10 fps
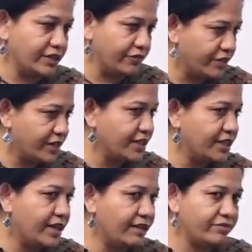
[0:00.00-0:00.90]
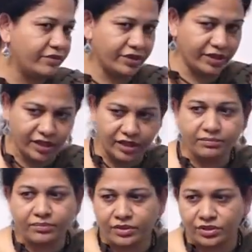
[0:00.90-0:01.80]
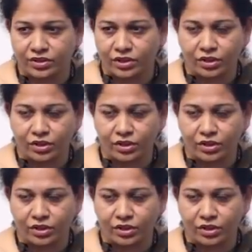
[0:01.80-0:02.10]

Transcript: visit them for the inputs